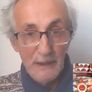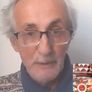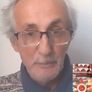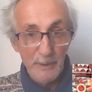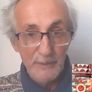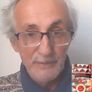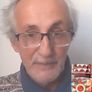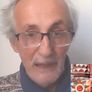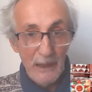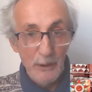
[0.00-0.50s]

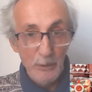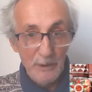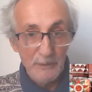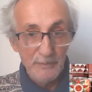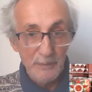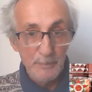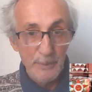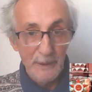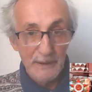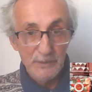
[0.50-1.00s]
But now
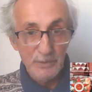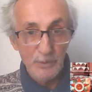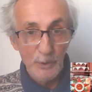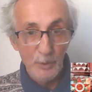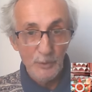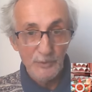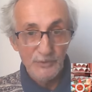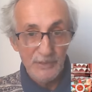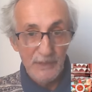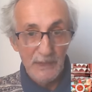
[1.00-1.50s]
everybody
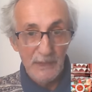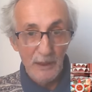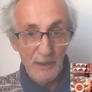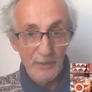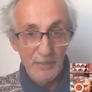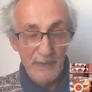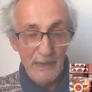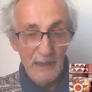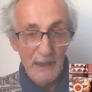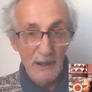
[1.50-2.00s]
knows they are
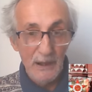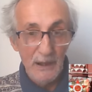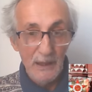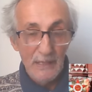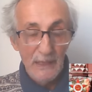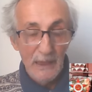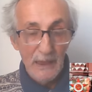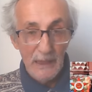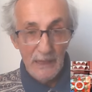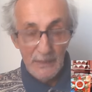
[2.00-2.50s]
there
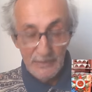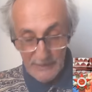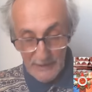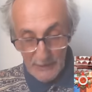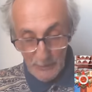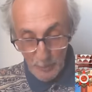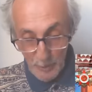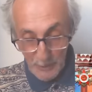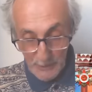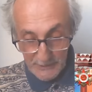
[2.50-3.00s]
and
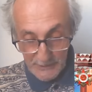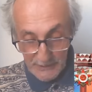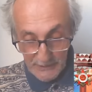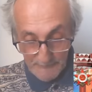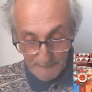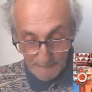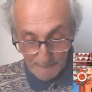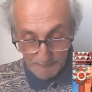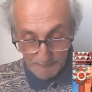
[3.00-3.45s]
they're working.